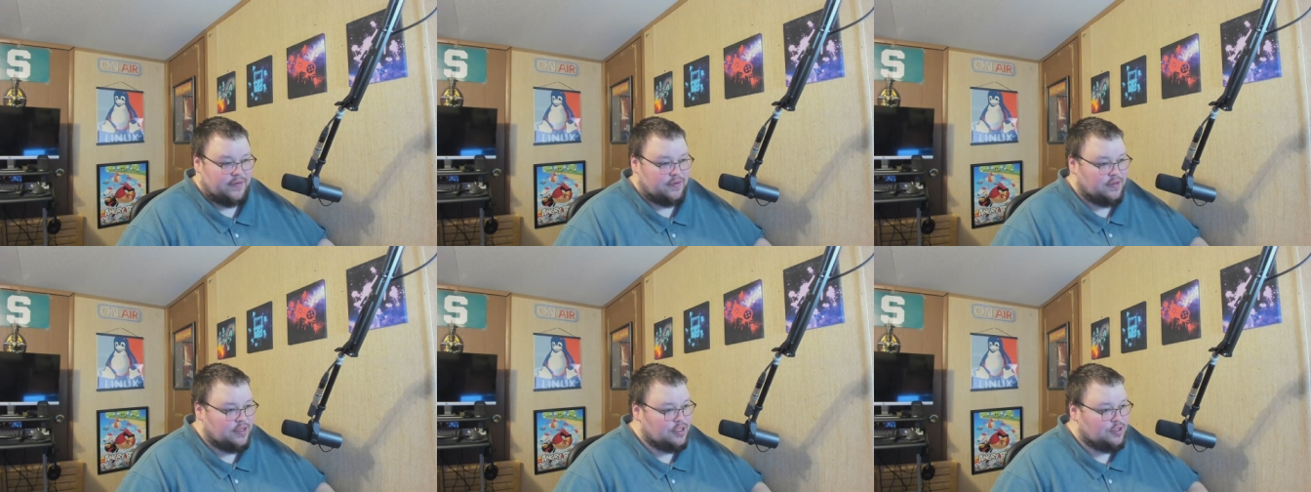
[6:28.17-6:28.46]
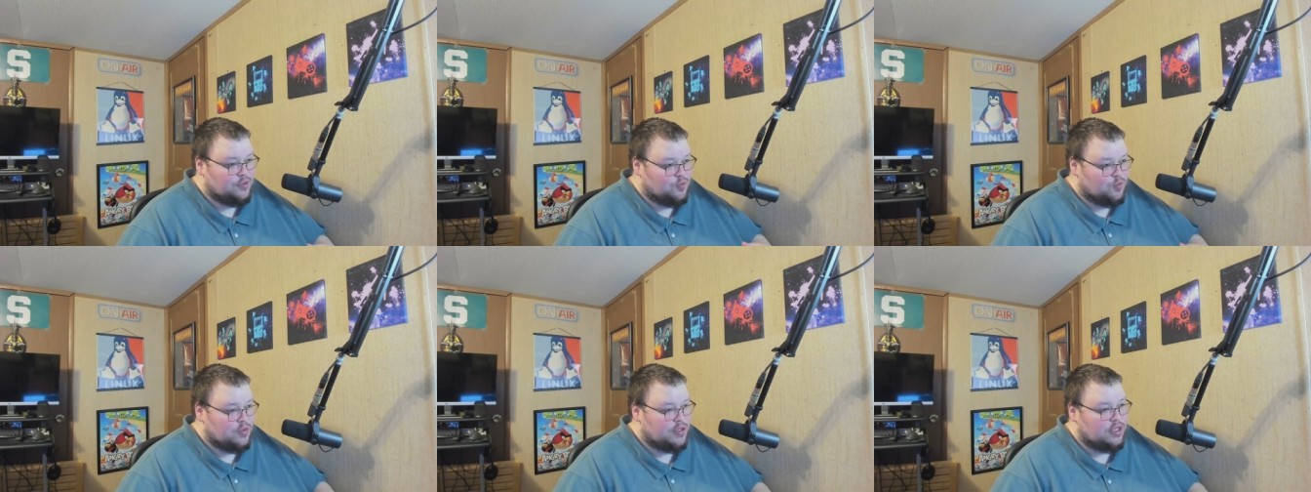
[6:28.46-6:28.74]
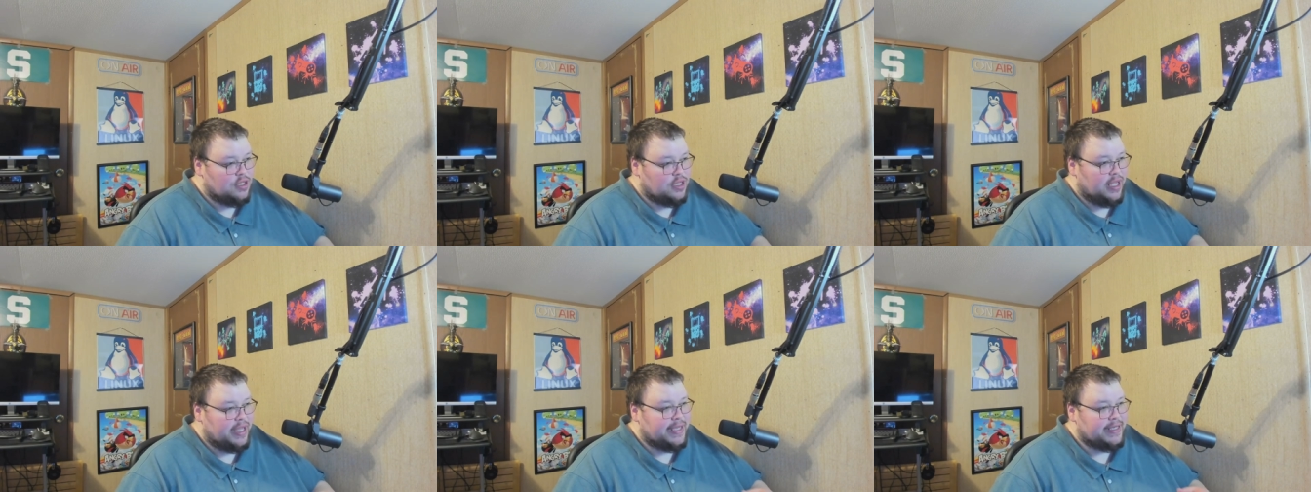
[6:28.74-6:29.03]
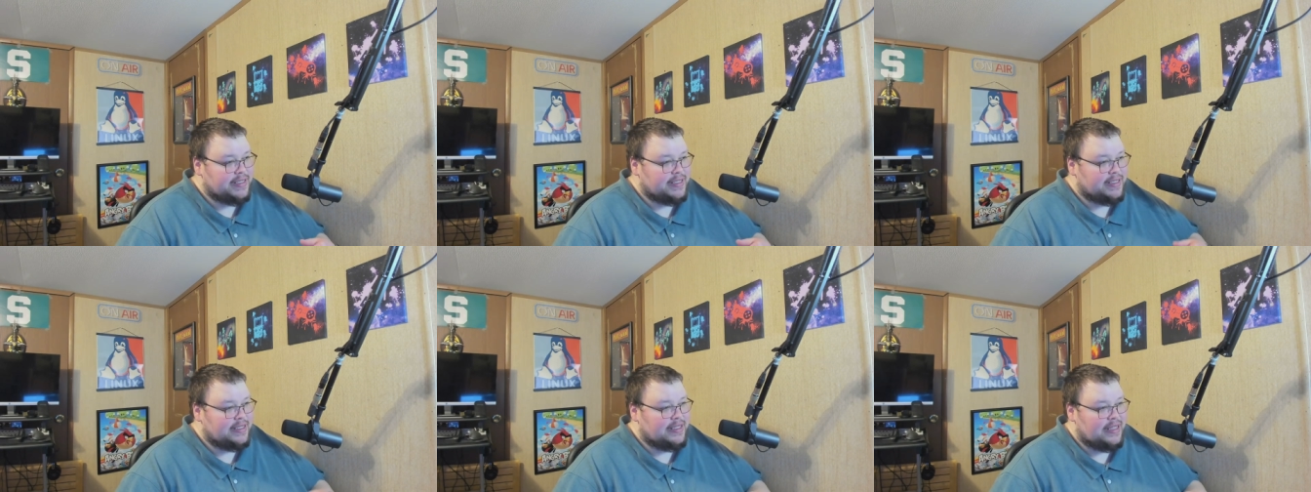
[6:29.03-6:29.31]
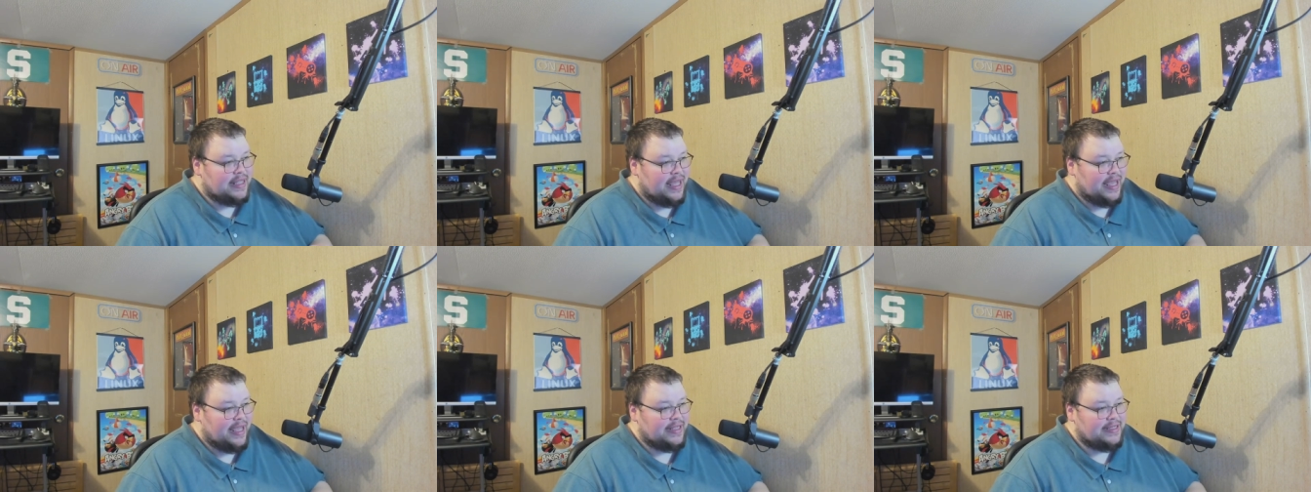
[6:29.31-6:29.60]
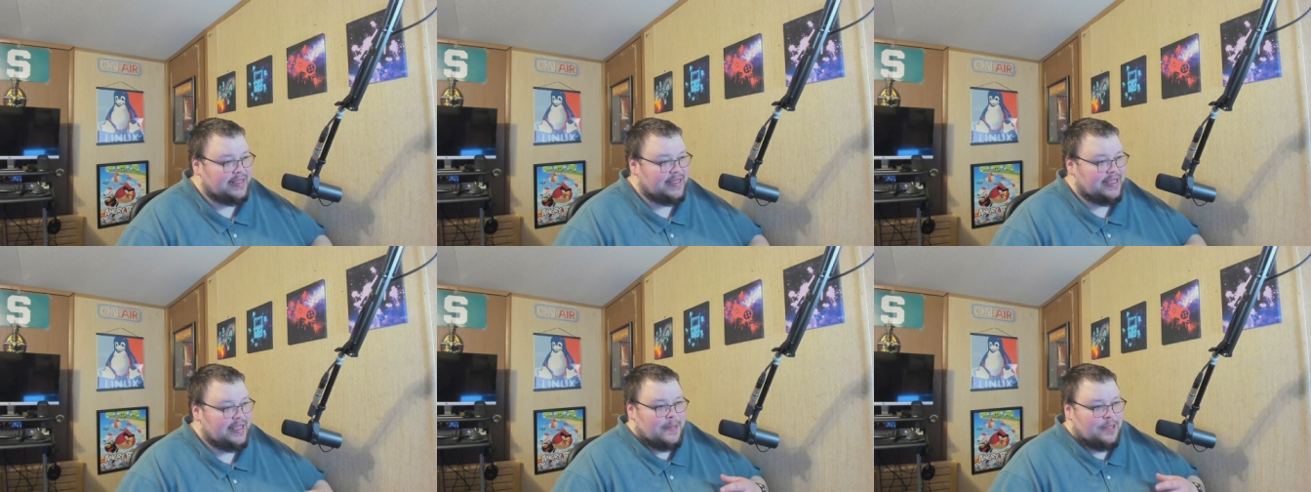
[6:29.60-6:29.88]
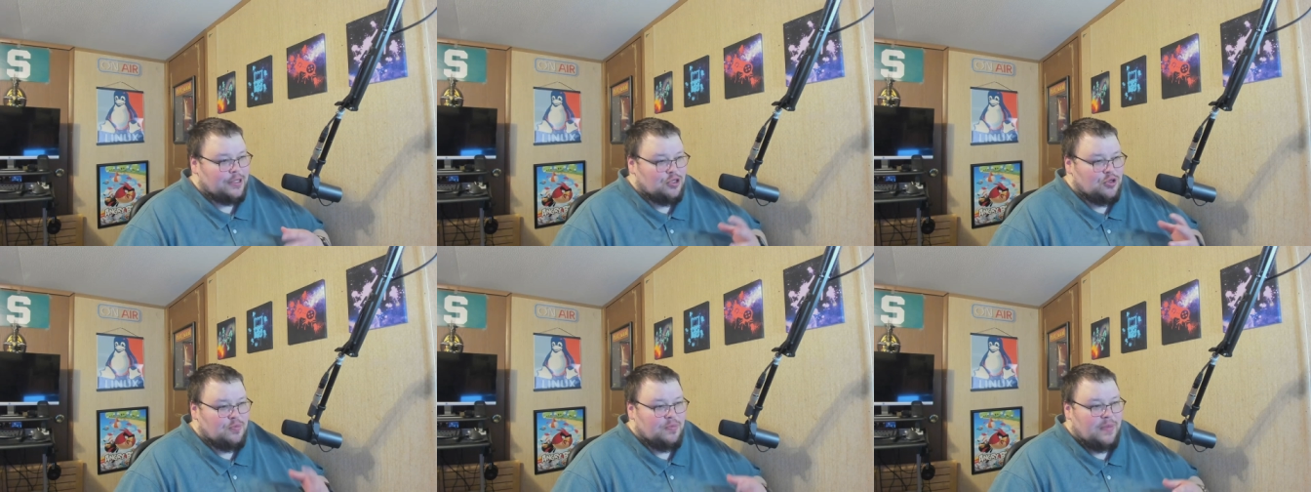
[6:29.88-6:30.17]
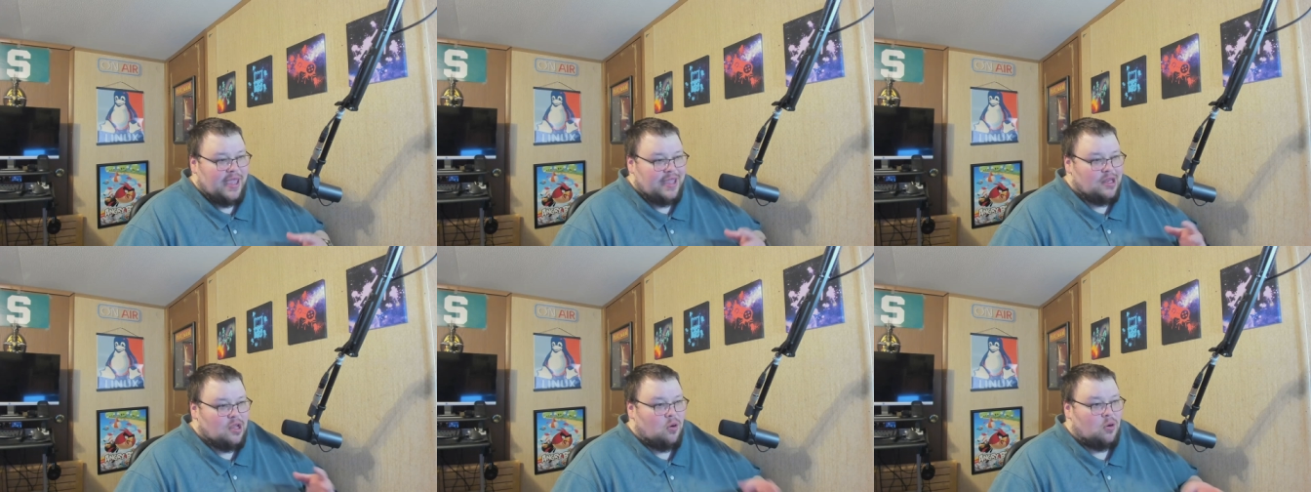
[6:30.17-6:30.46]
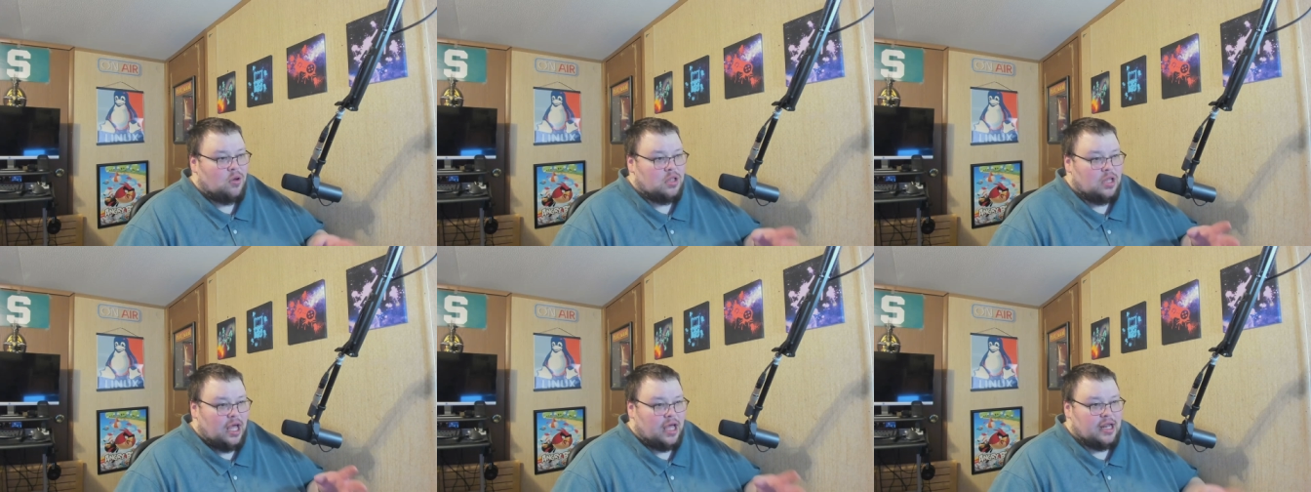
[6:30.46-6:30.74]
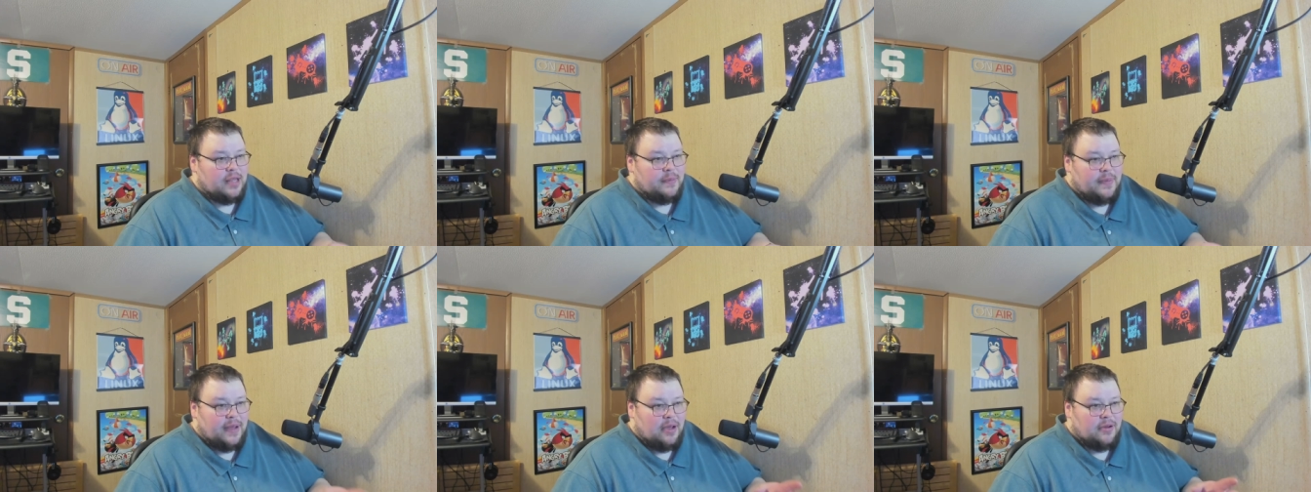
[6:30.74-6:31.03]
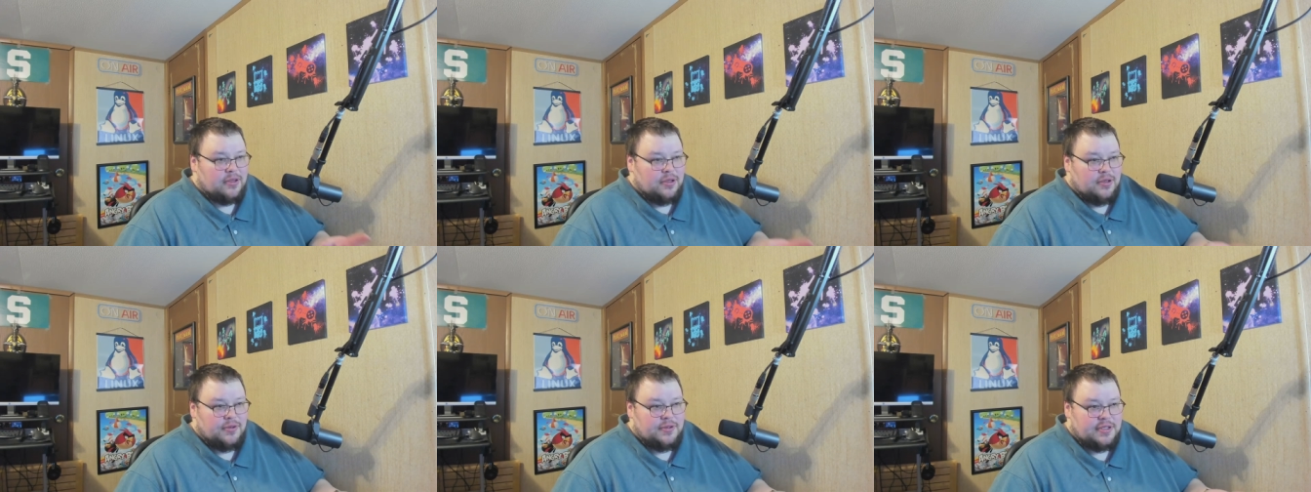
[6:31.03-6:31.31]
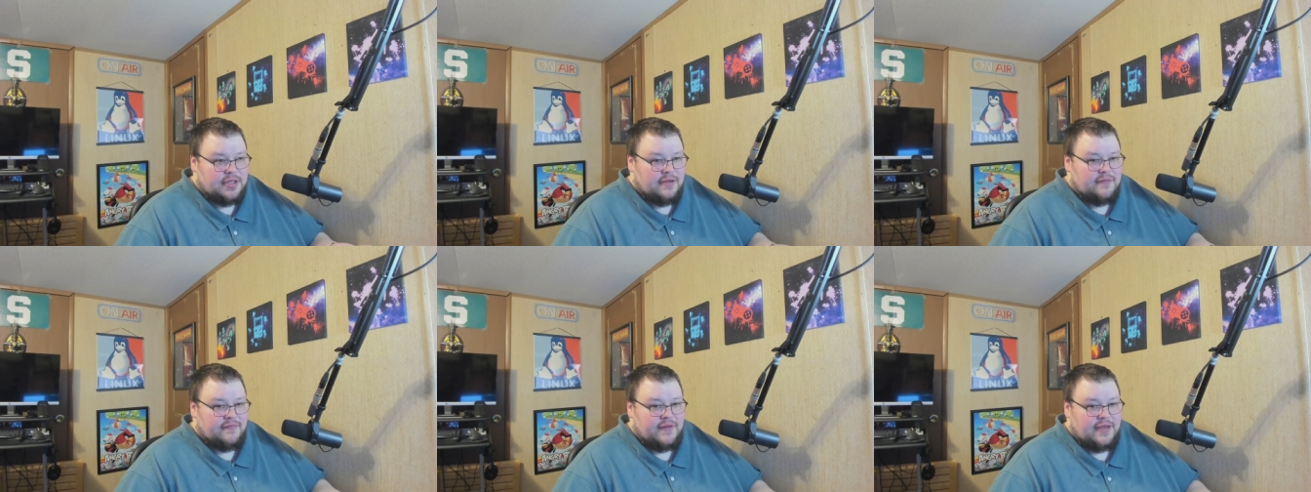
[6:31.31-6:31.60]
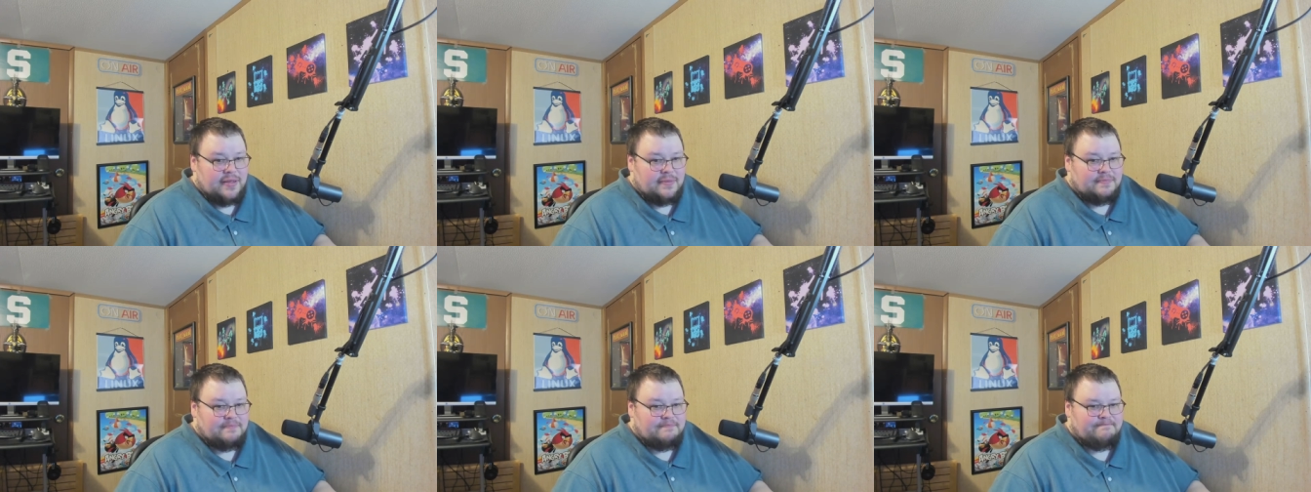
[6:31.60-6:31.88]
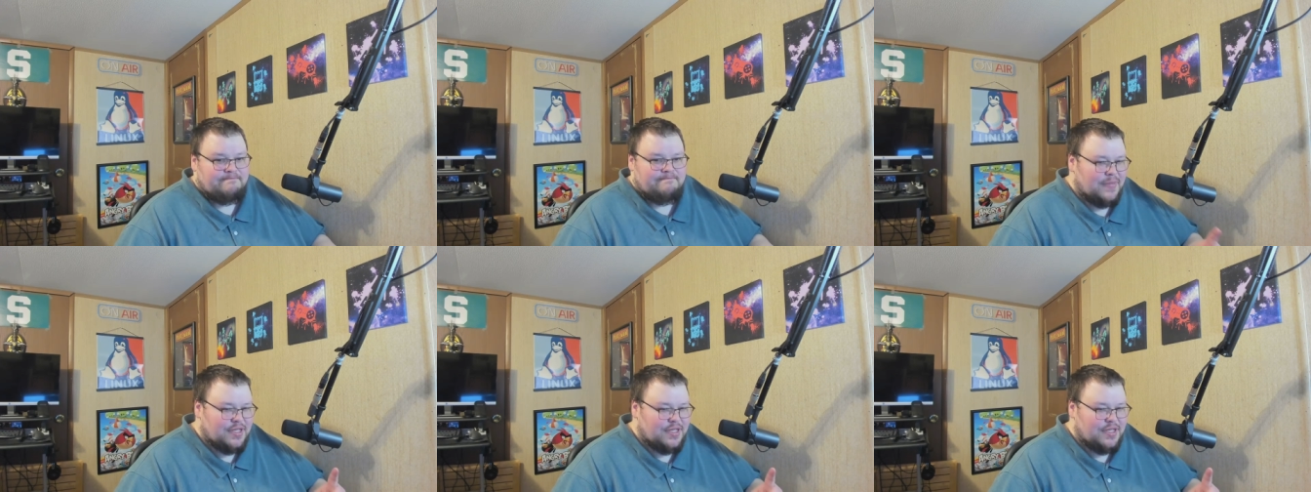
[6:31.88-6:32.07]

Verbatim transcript: You just realize that you may know a lot about using Vim,